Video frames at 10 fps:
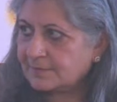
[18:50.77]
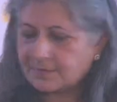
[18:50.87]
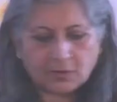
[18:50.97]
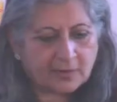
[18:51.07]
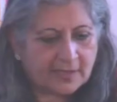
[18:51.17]

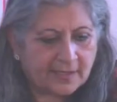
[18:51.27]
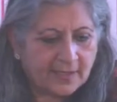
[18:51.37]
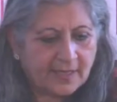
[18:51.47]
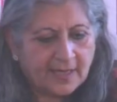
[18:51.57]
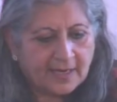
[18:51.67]
Okay.
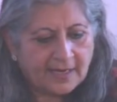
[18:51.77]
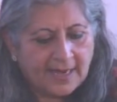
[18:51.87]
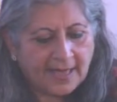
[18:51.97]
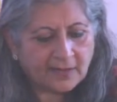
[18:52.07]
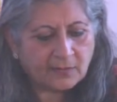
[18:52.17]
A
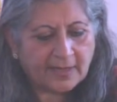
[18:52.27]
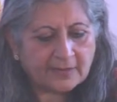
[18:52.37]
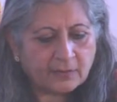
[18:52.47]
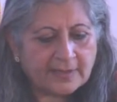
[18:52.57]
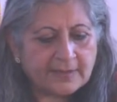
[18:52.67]
land where
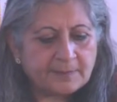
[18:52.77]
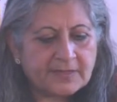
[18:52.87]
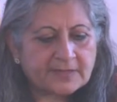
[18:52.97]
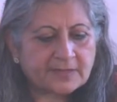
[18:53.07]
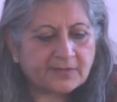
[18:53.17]
the
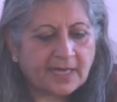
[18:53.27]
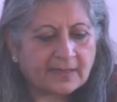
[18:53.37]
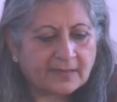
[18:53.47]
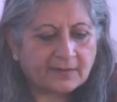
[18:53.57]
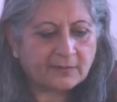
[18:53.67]
wildebeest
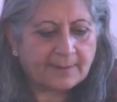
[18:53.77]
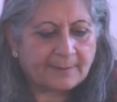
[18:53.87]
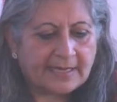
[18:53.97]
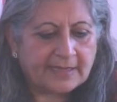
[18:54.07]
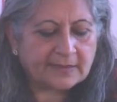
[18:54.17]
run, where
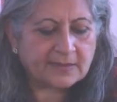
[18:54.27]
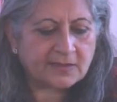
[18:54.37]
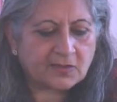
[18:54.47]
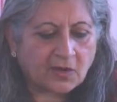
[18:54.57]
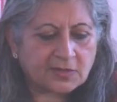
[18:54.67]

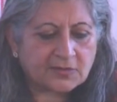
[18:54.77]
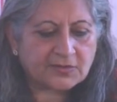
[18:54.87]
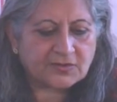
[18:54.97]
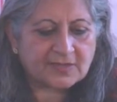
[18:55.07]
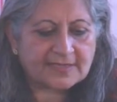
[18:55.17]
pelicans and
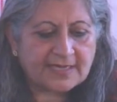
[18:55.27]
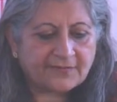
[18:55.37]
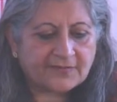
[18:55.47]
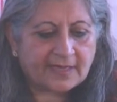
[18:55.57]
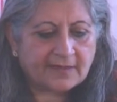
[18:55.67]
ostriches
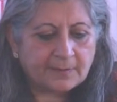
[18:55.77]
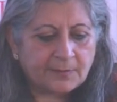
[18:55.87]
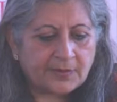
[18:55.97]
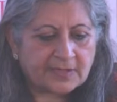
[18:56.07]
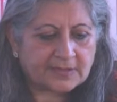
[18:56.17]
left their
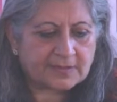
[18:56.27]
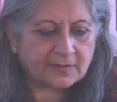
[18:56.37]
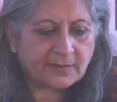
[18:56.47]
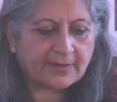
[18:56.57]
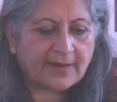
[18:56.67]

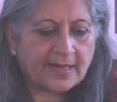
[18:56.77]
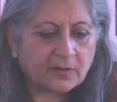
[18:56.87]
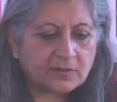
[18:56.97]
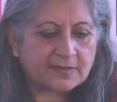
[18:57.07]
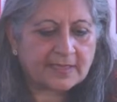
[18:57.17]
imprints, where
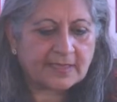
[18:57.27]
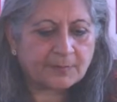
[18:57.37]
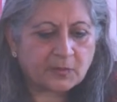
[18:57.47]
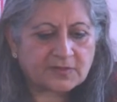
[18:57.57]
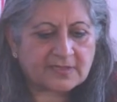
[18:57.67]
rhinos and
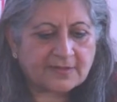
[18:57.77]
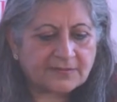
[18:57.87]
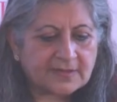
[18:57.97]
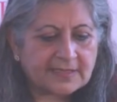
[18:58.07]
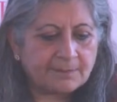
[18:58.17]
hippos
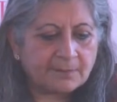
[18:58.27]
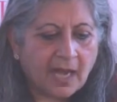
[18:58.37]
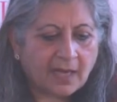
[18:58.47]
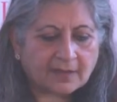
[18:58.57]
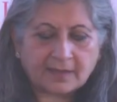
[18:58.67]
left a deep
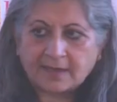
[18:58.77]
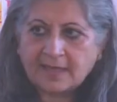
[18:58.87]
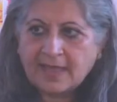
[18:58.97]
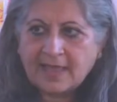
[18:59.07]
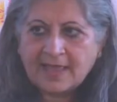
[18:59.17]
mark.
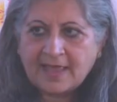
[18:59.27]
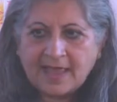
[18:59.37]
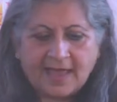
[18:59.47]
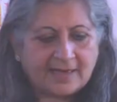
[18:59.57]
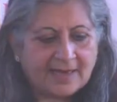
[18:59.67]

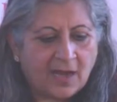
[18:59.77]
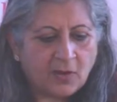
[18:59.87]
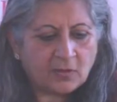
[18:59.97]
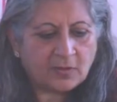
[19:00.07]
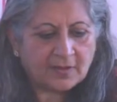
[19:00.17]
And
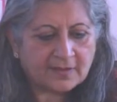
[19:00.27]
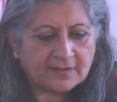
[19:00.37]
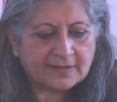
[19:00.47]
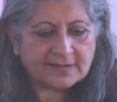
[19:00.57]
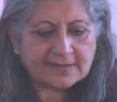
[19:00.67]
now
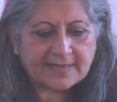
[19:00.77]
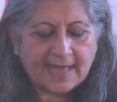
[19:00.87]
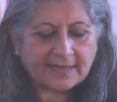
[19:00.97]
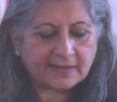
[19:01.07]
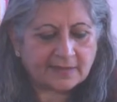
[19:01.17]
this land